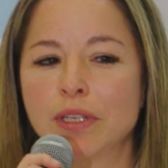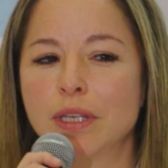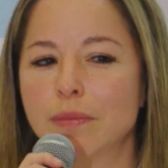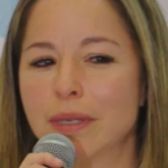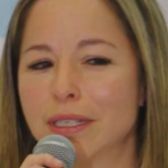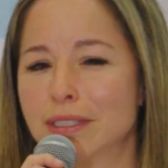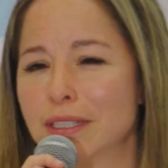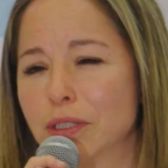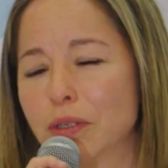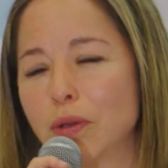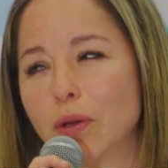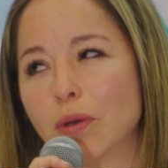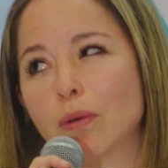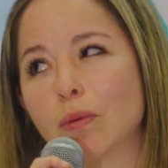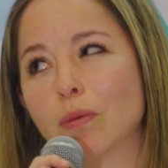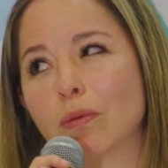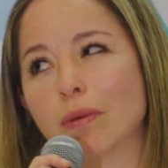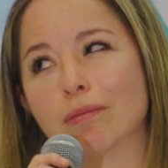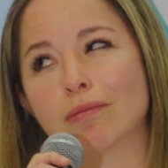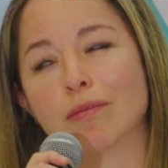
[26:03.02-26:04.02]
in
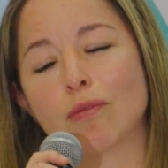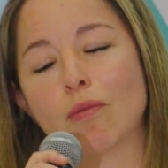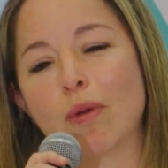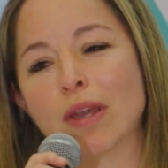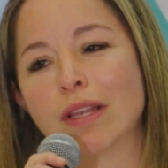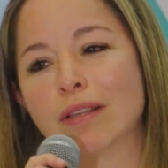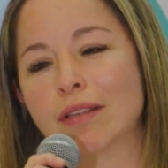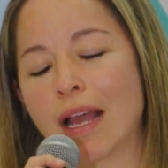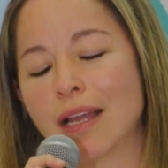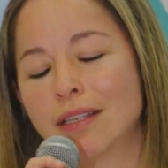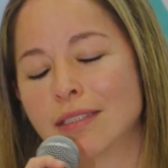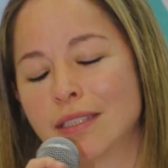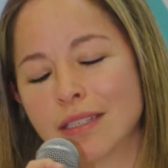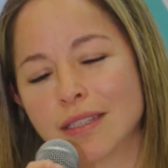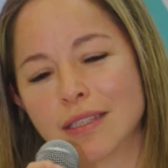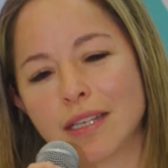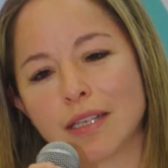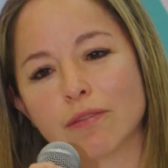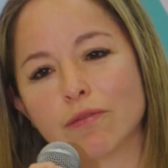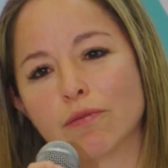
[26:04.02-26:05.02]
Mexico, I
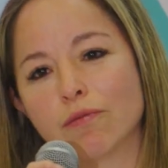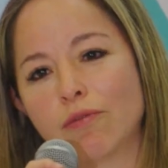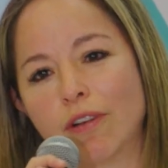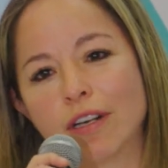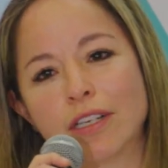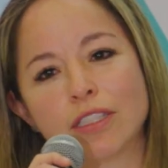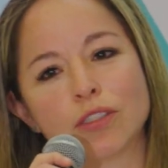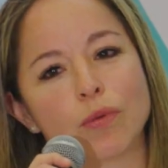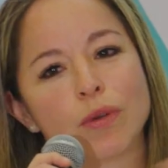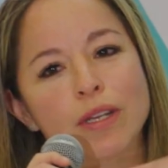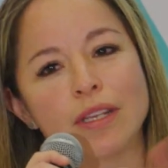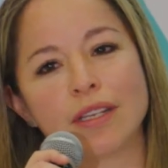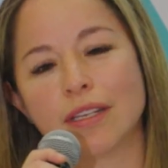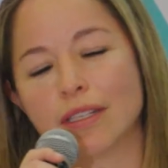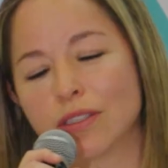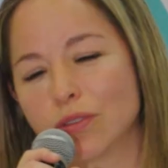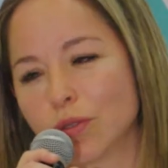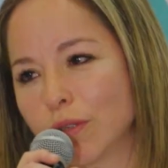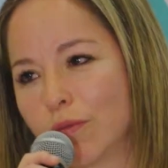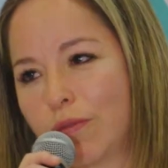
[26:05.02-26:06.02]
think that first we
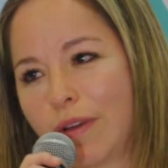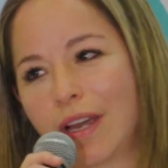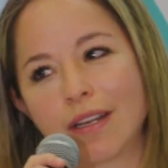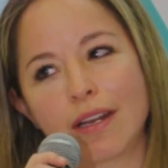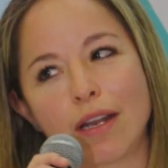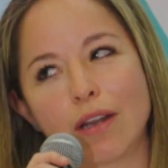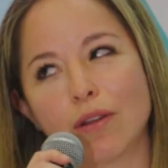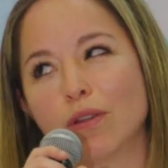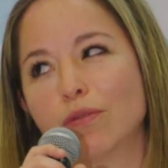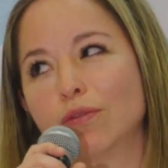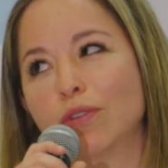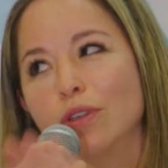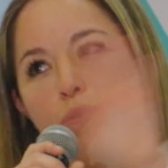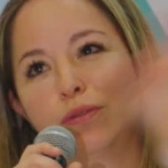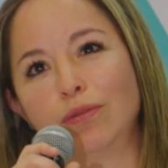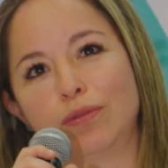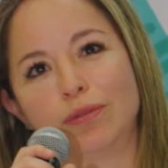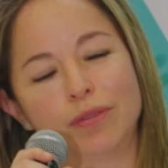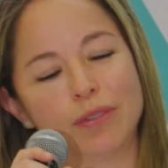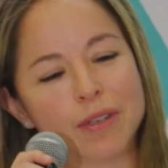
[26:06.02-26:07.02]
need to define a lot
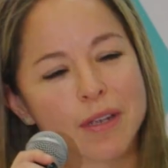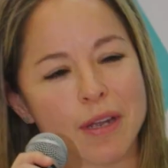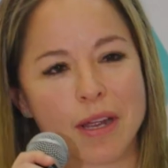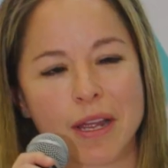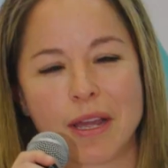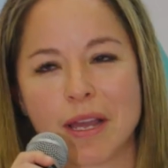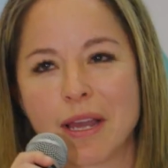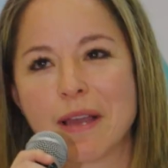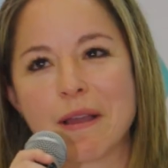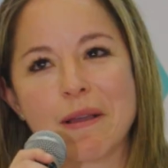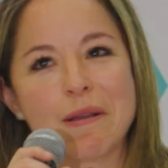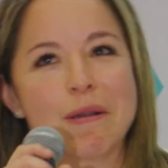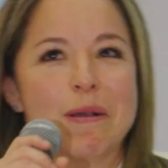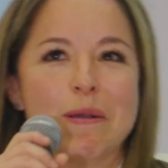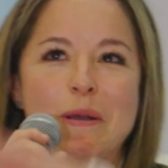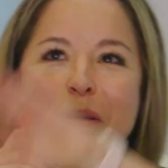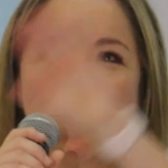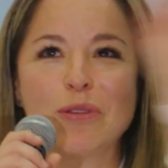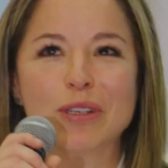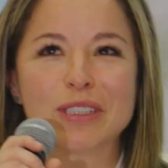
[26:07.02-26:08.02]
of
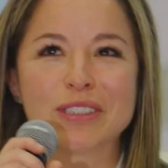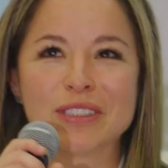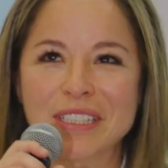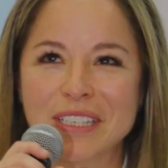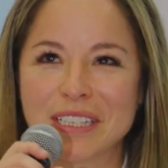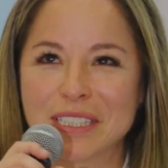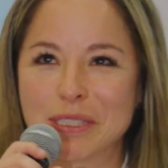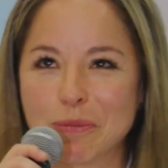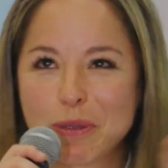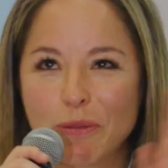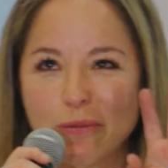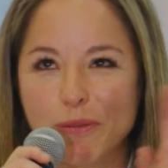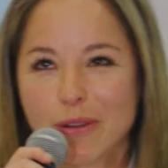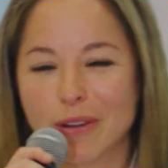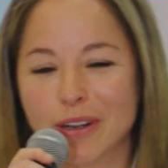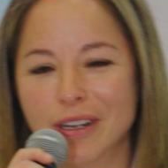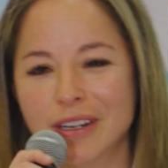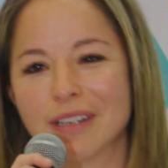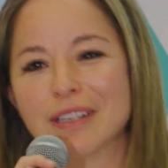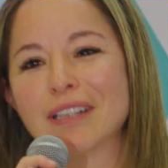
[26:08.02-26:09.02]
other things
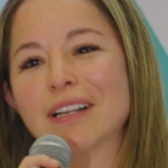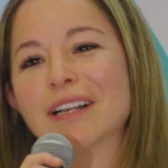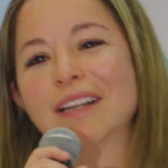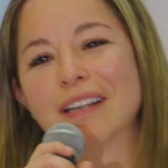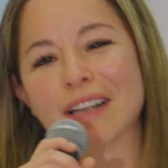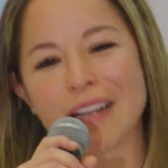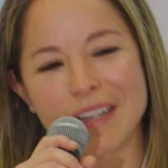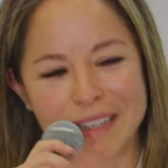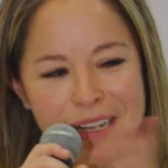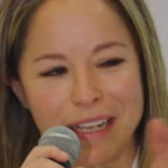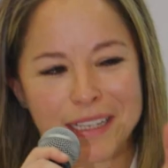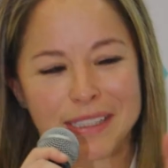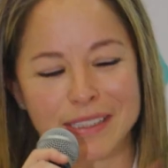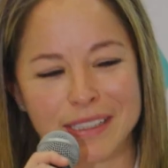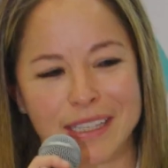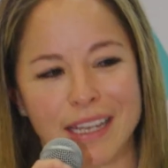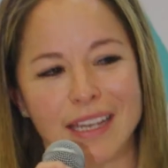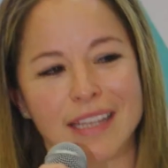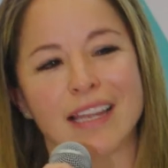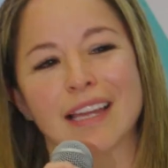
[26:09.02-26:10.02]
before, like I
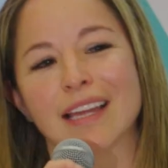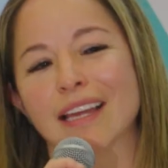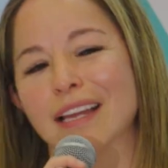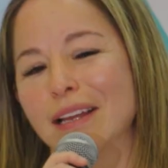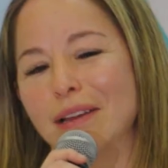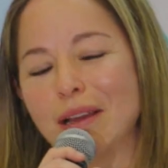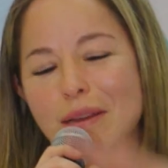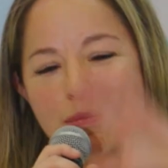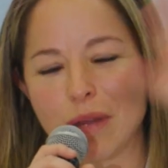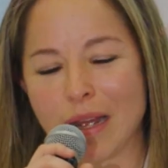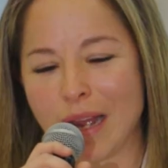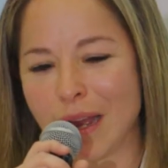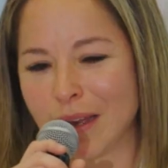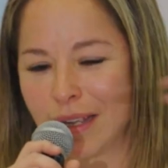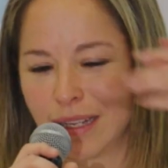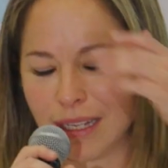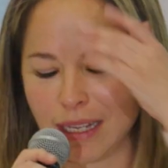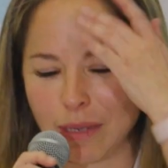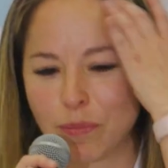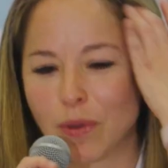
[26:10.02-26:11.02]
say, the
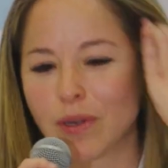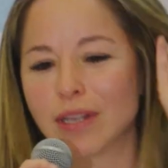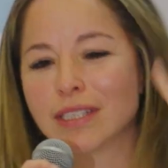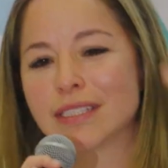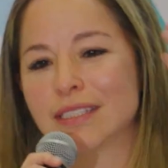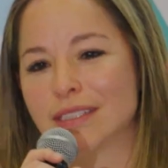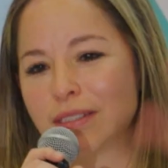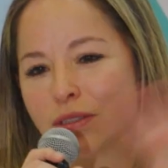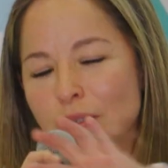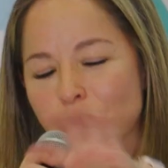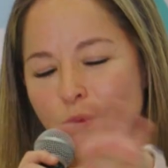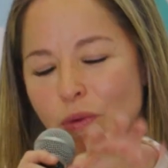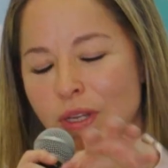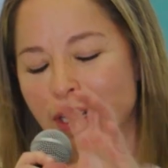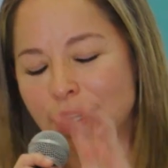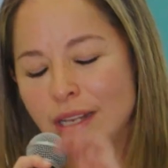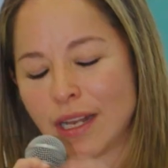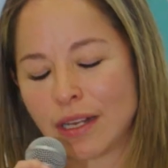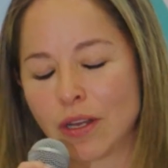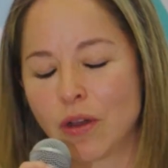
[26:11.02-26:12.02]
policies
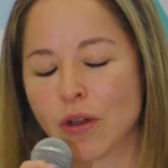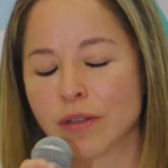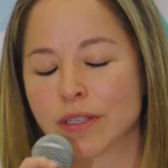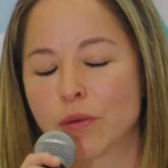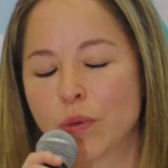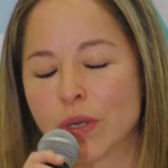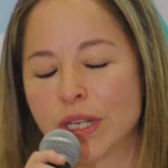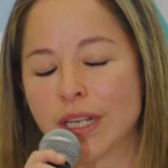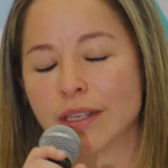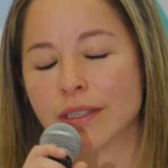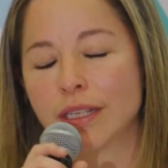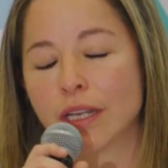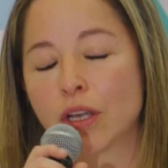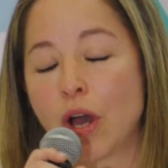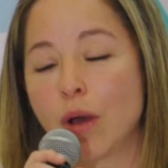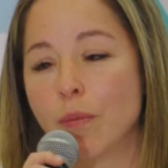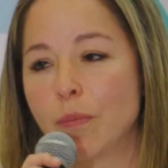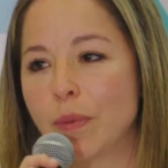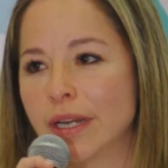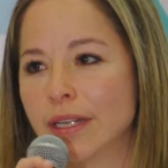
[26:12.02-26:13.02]
within the
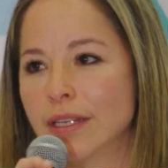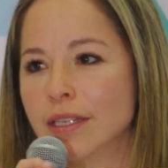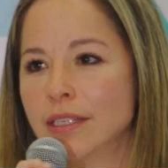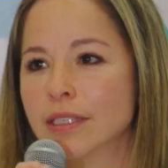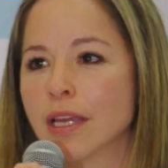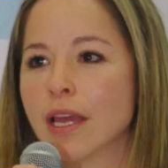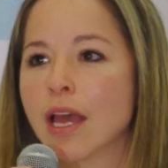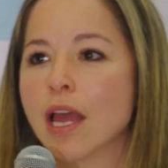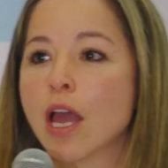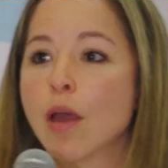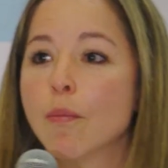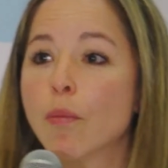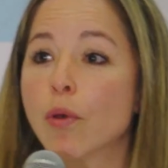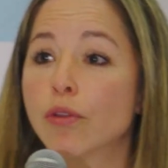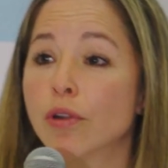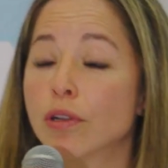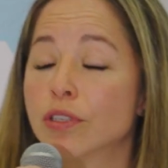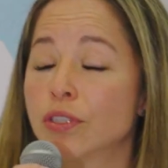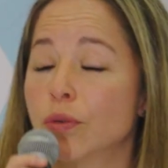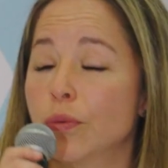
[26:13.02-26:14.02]
companies, but
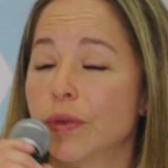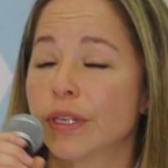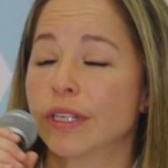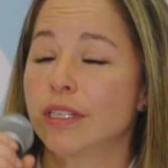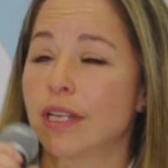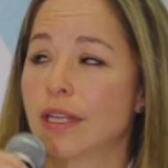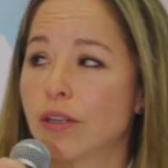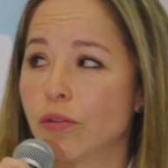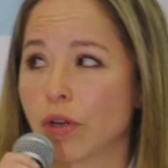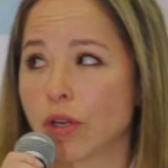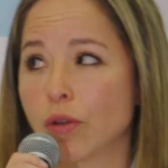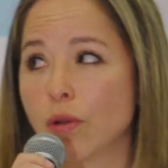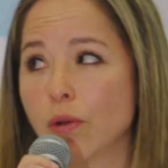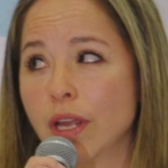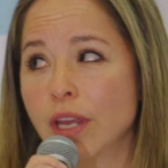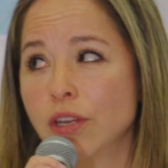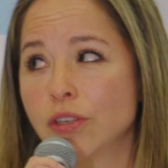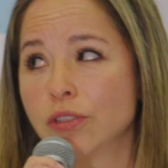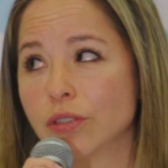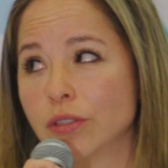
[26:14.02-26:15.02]
also we need a
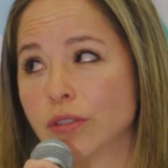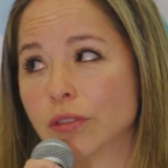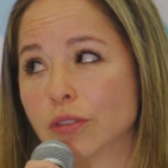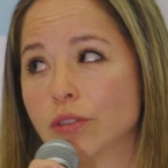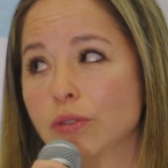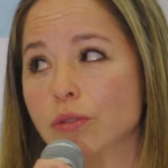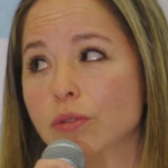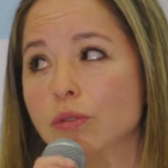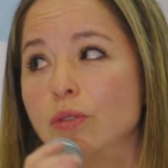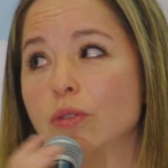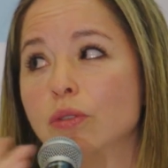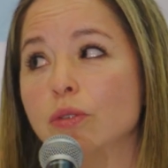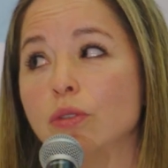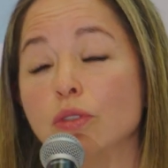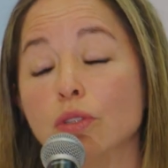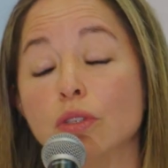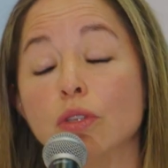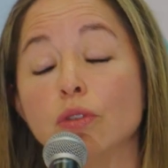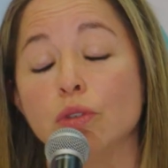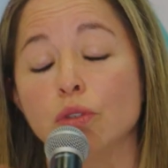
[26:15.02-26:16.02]
regulation to
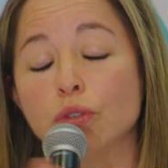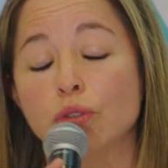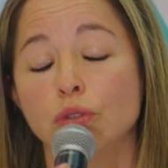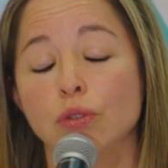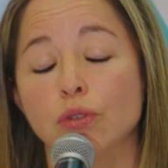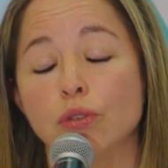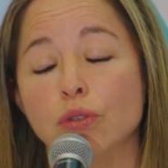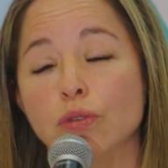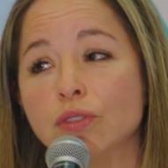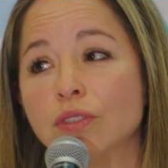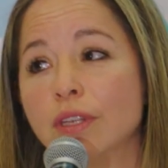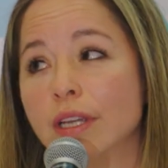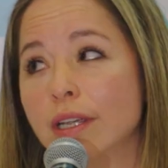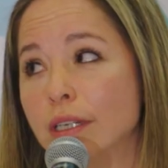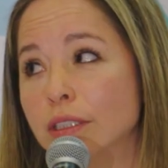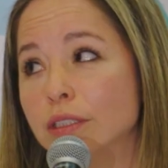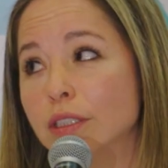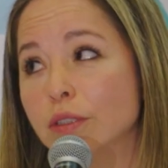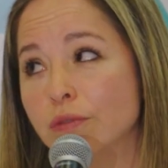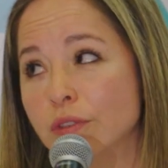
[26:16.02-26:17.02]
use the
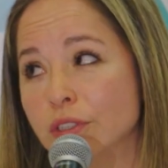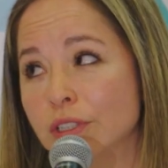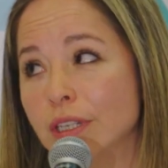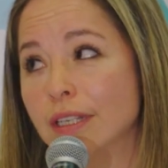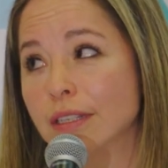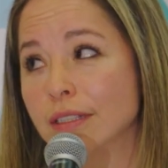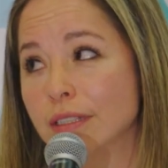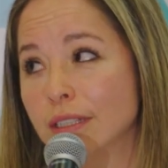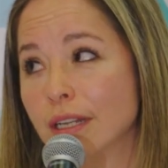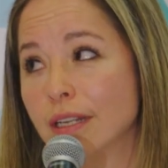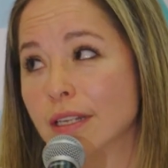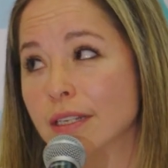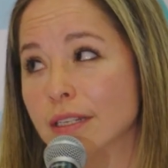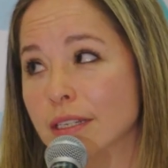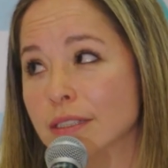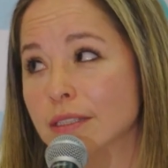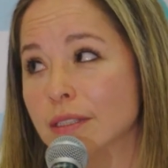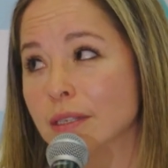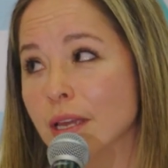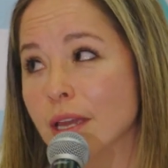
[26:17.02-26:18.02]
artificial
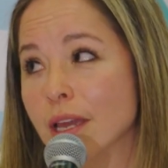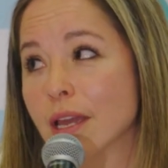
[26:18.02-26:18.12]
intelligence.